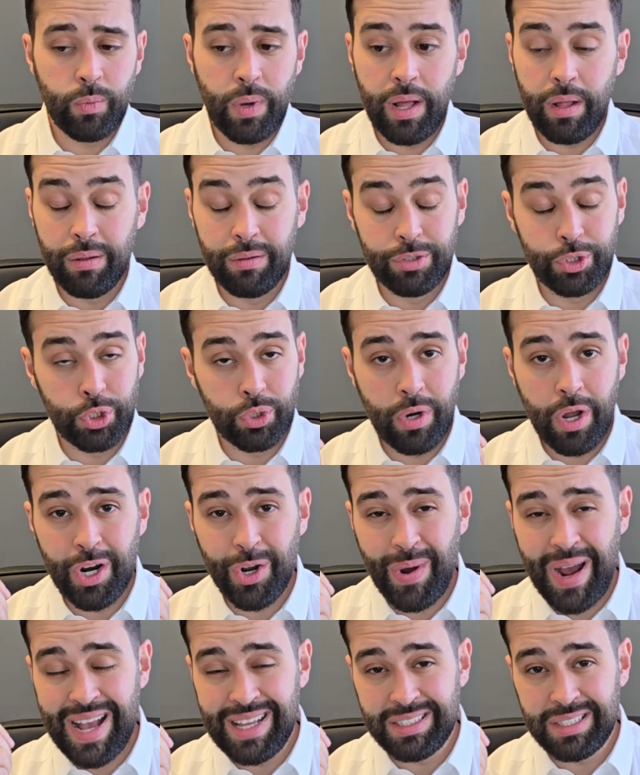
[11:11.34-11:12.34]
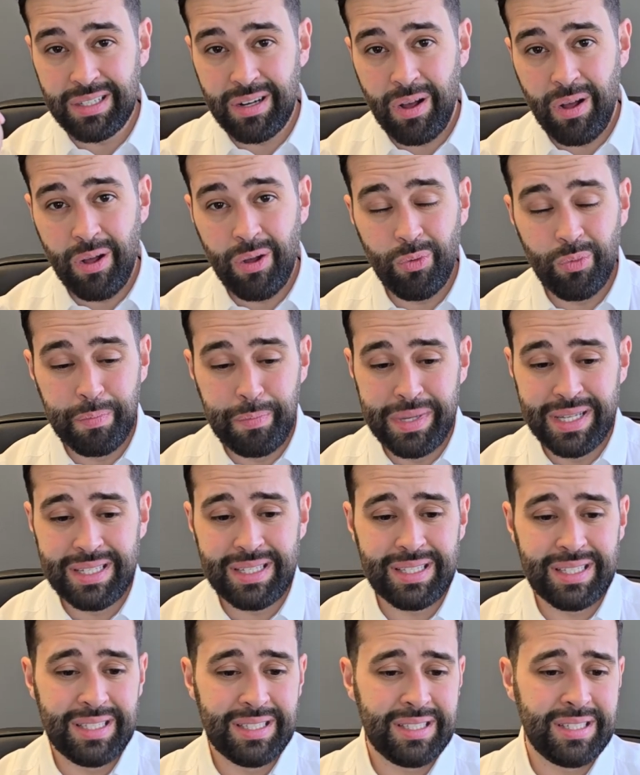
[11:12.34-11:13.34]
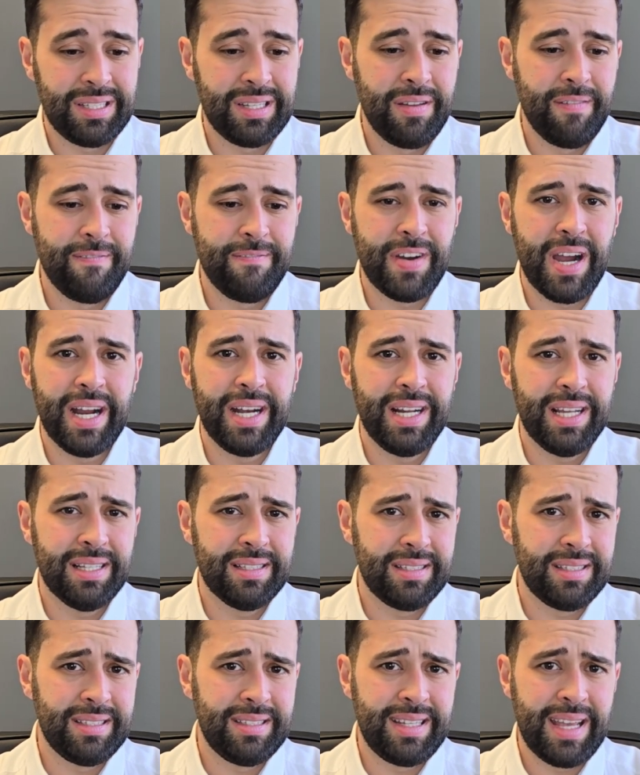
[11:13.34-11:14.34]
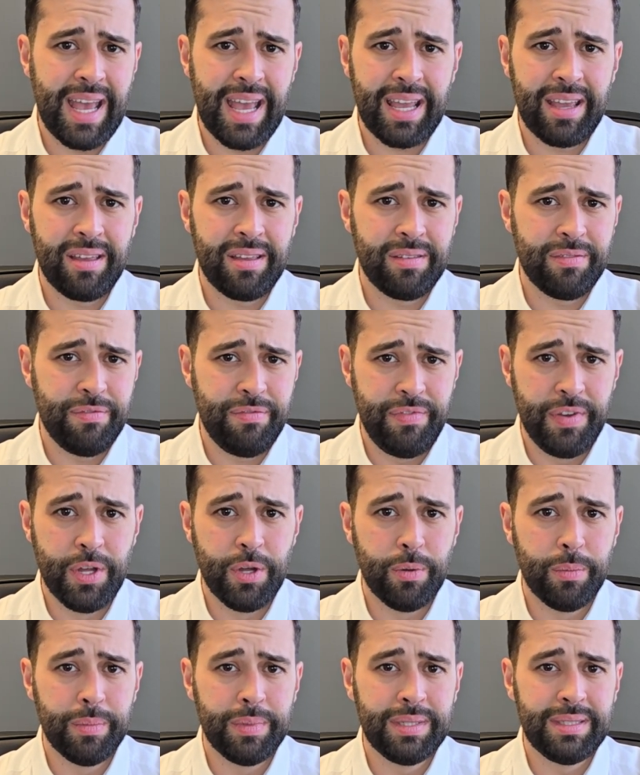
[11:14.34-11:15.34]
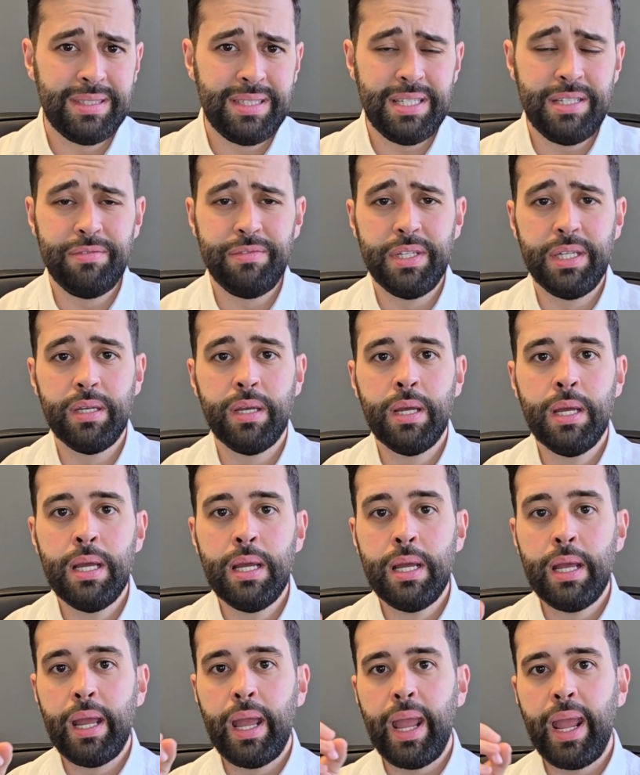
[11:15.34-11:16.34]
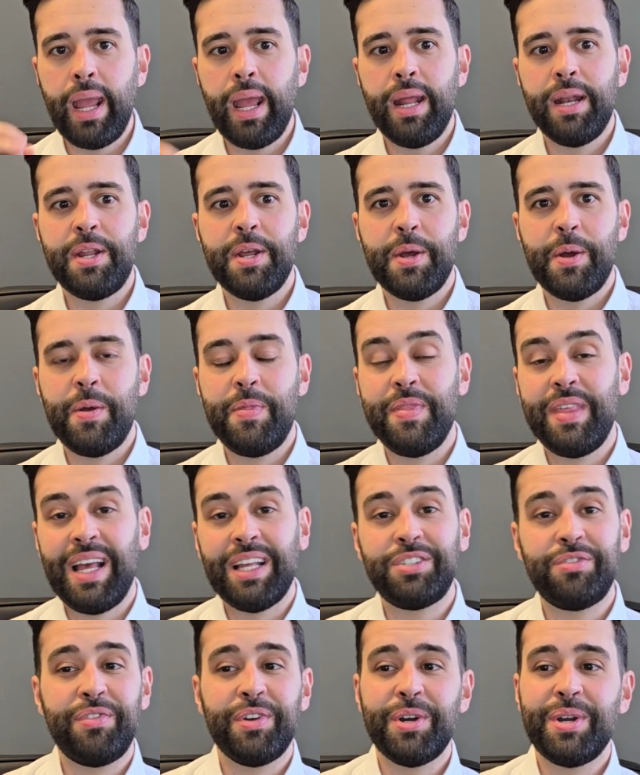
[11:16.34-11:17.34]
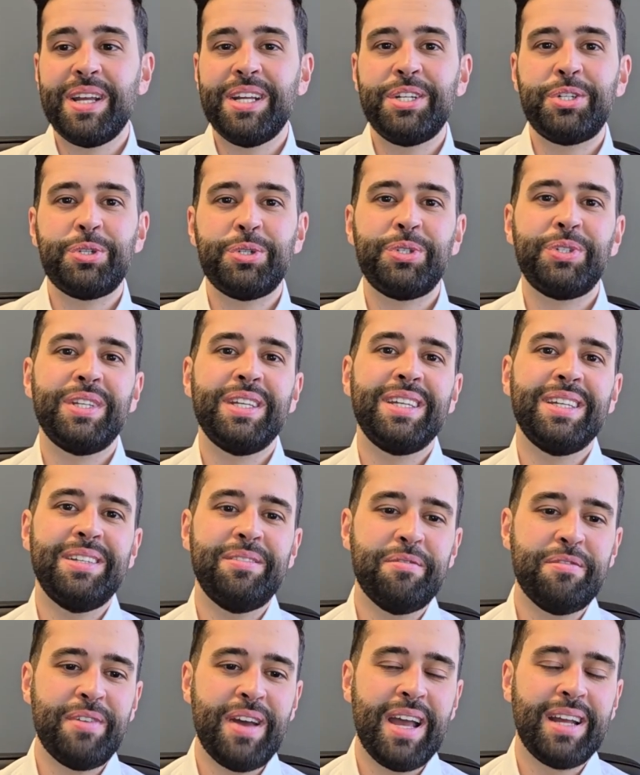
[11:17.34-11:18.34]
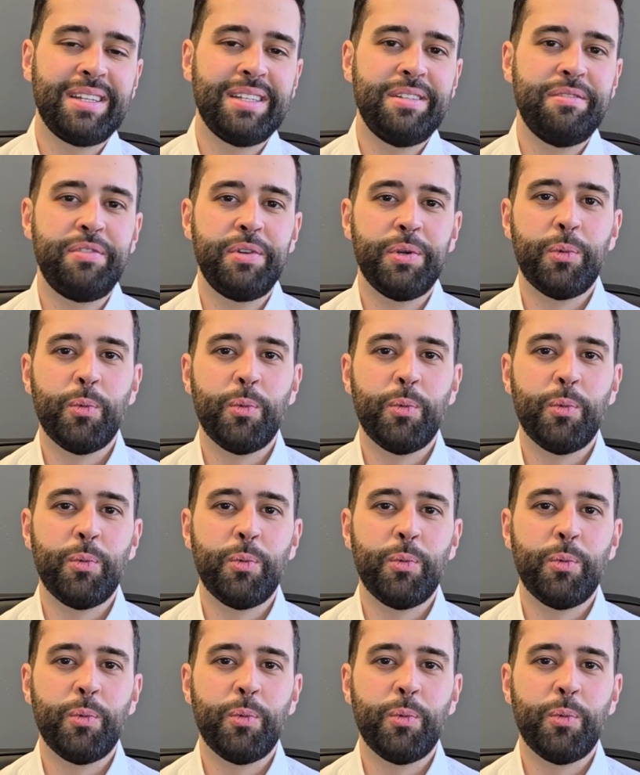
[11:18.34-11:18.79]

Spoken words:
well, Toronto has it all: business, finance, tech, film, TV. And that's very interesting. In fact, if you're